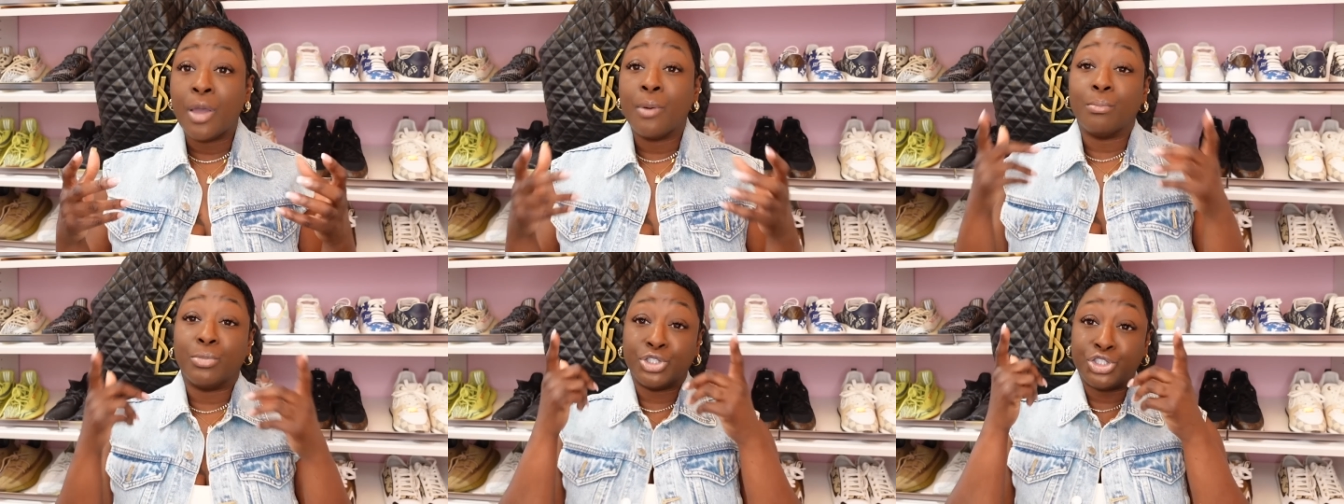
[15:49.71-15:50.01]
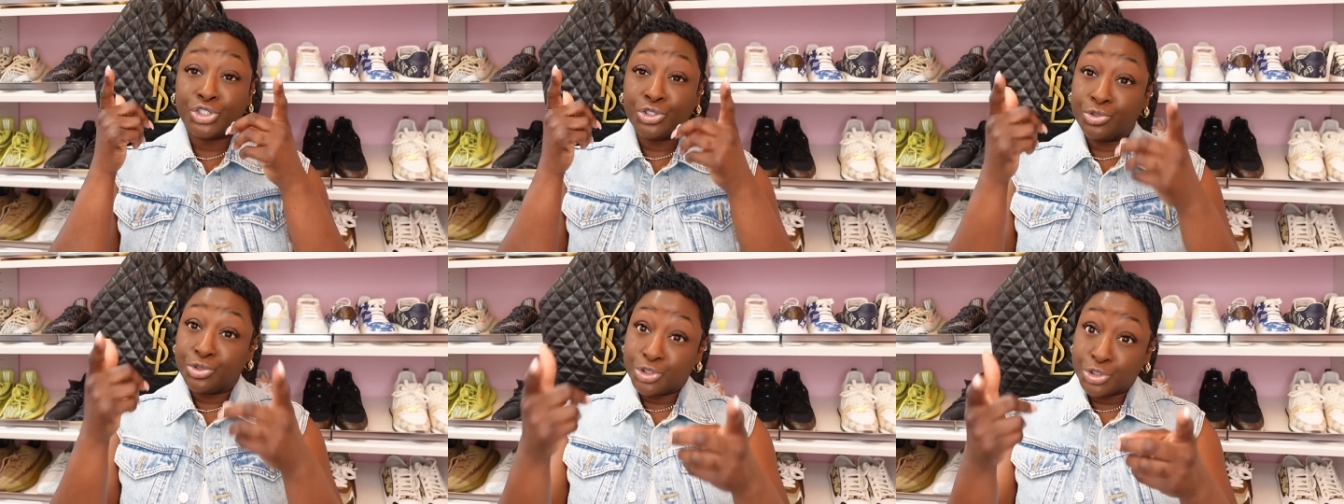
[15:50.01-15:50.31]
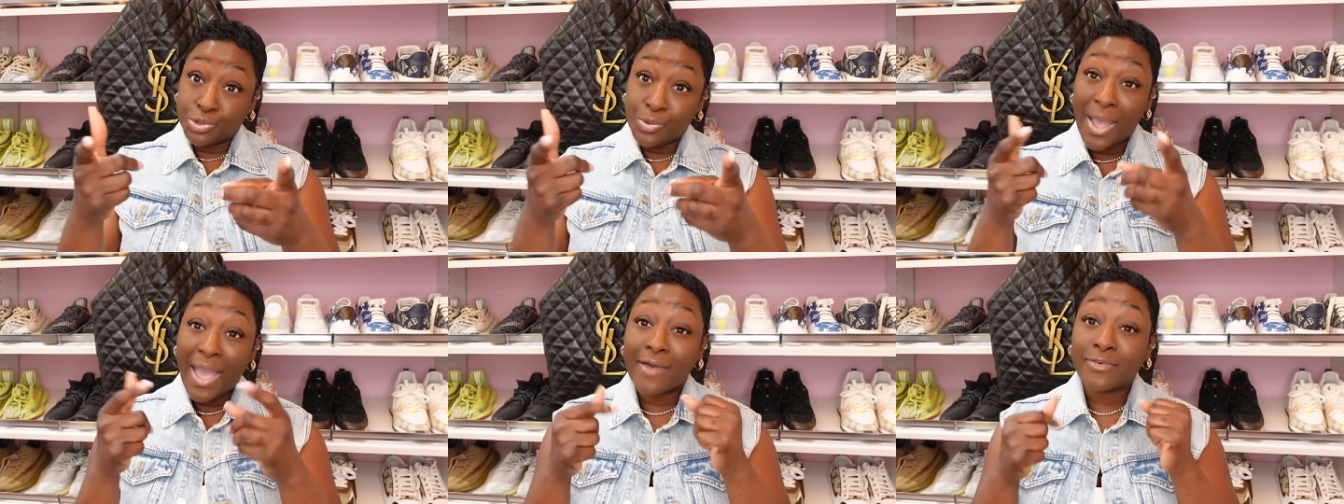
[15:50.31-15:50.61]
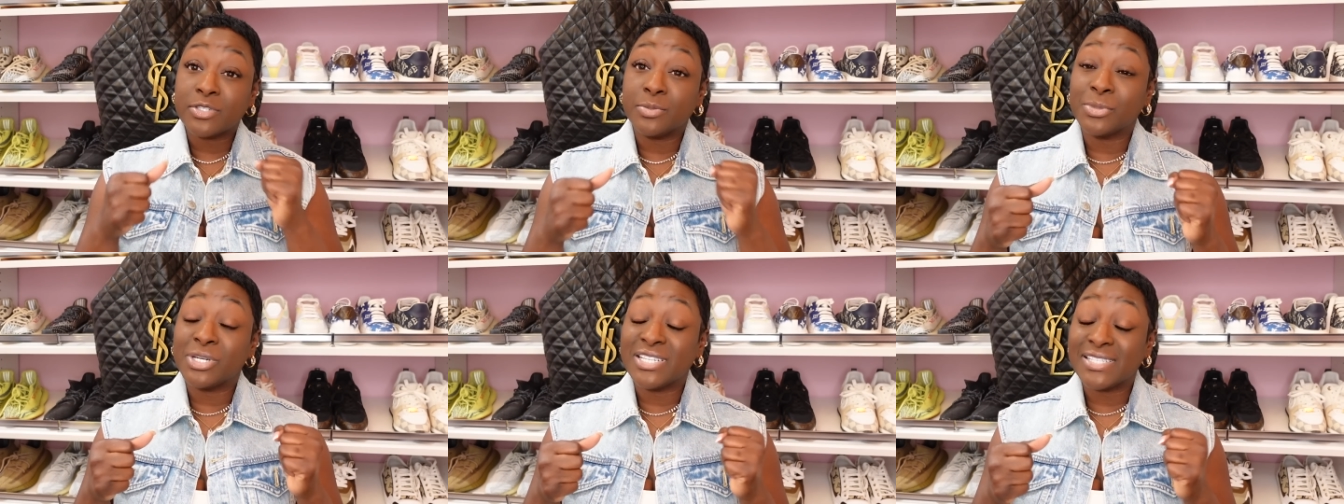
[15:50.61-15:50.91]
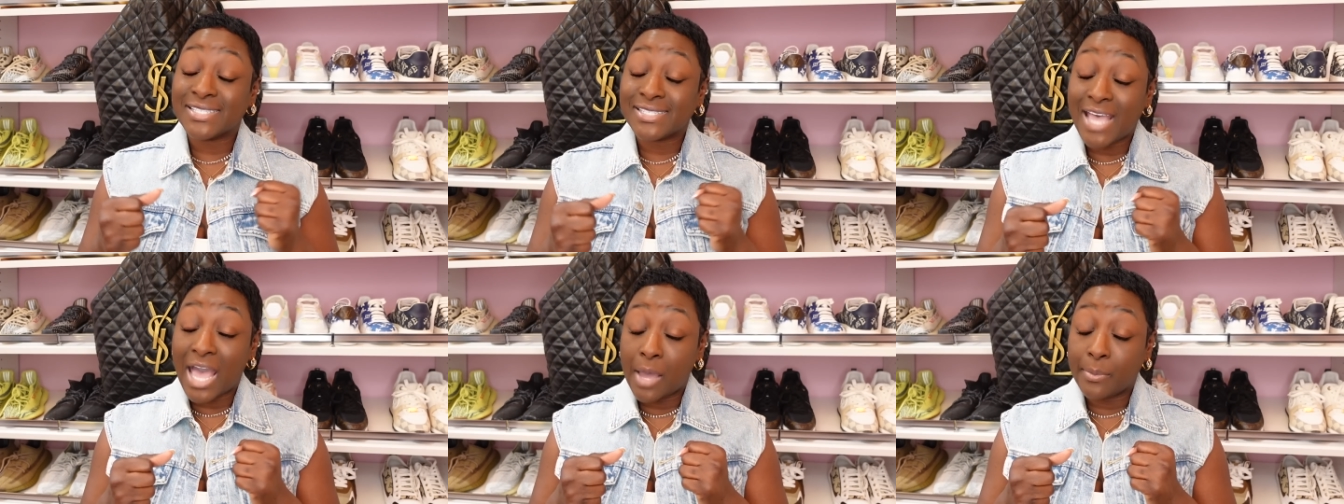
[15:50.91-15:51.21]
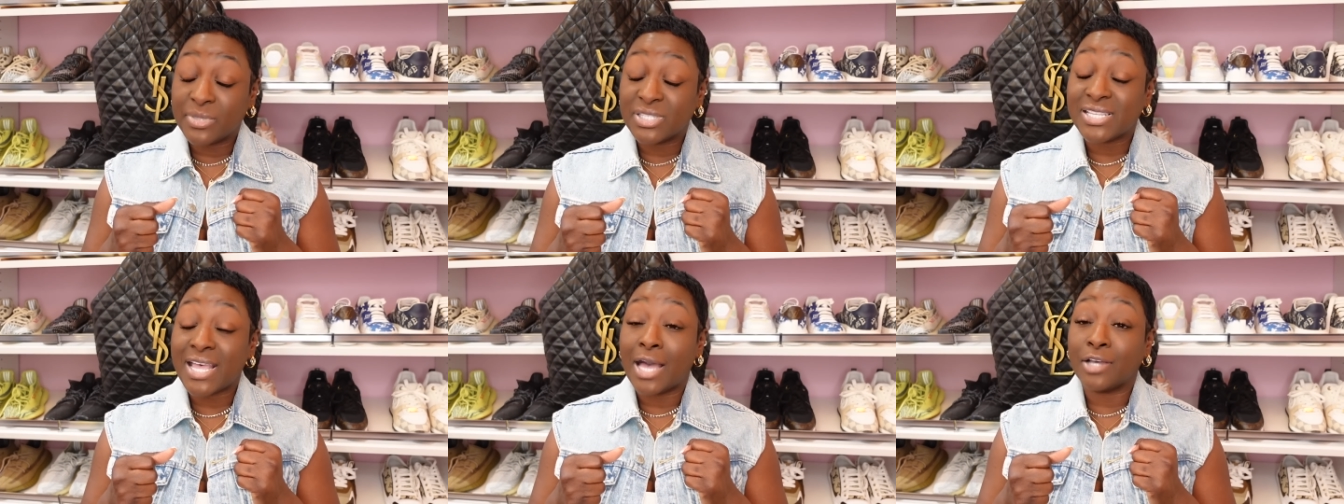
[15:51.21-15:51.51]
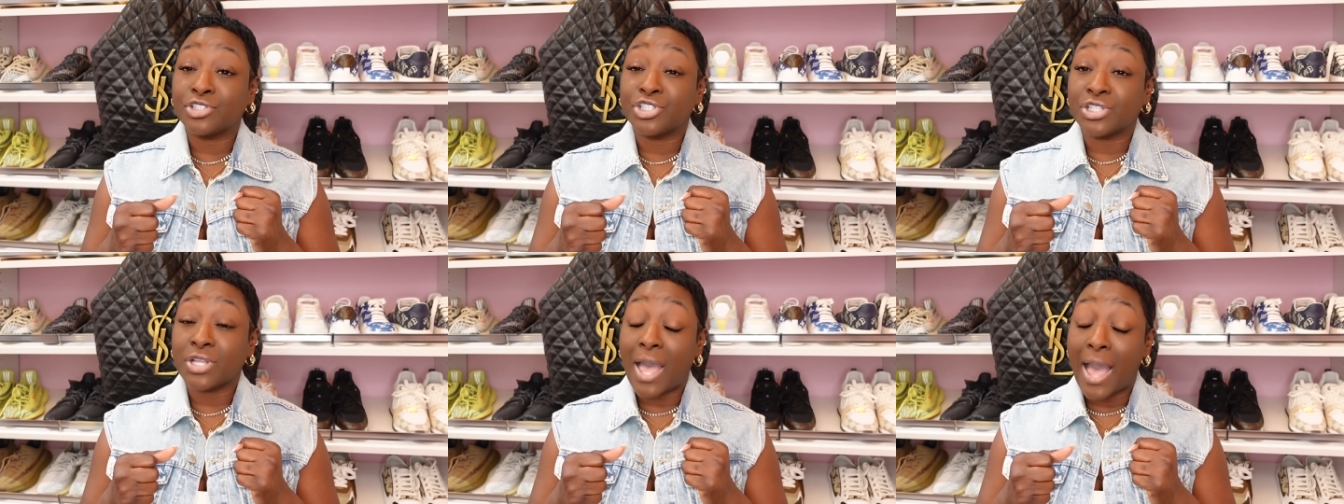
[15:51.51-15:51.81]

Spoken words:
But you do have some consignment shops